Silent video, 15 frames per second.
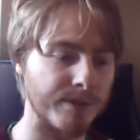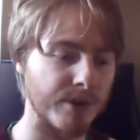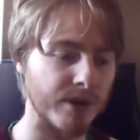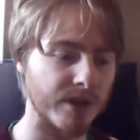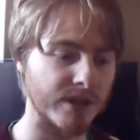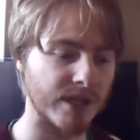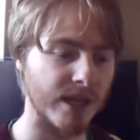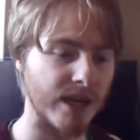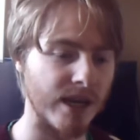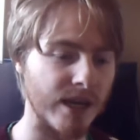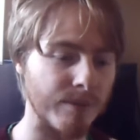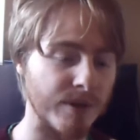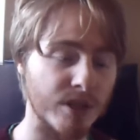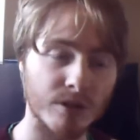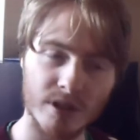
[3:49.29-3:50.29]
but at the
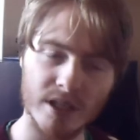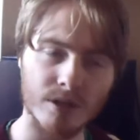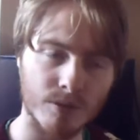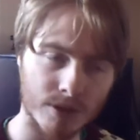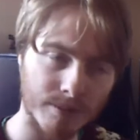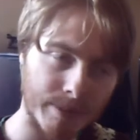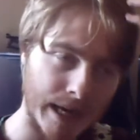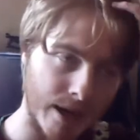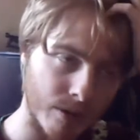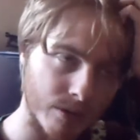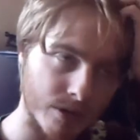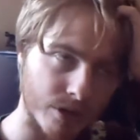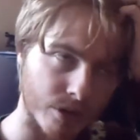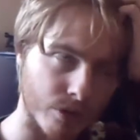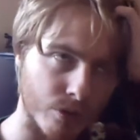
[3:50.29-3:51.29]
time, this this was about
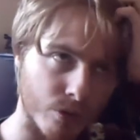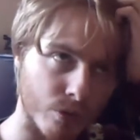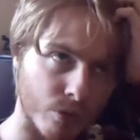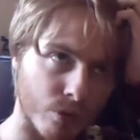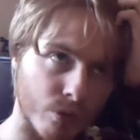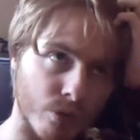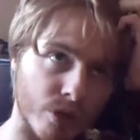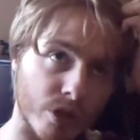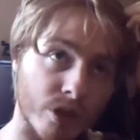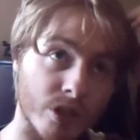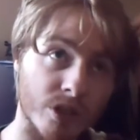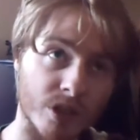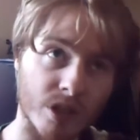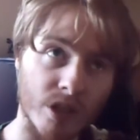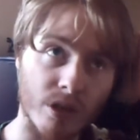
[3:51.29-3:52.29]
two
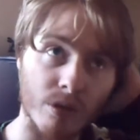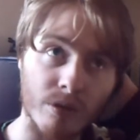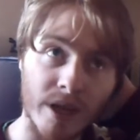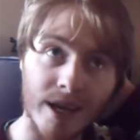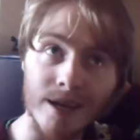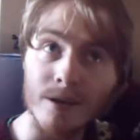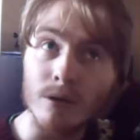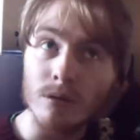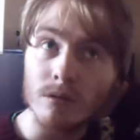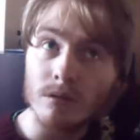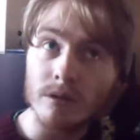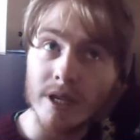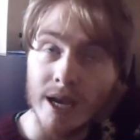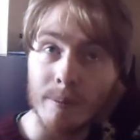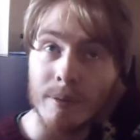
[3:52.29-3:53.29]
years ago now.
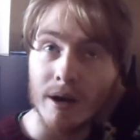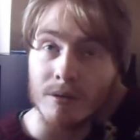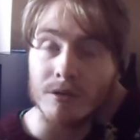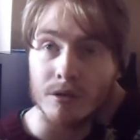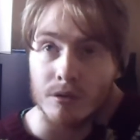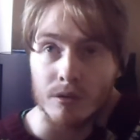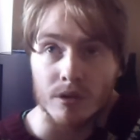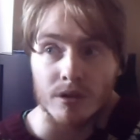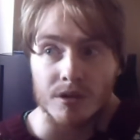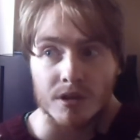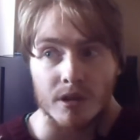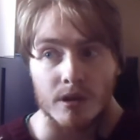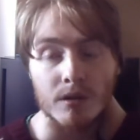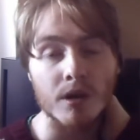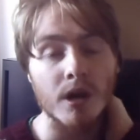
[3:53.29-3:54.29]
Yeah, about two years
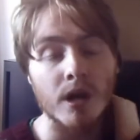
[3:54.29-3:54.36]
ago.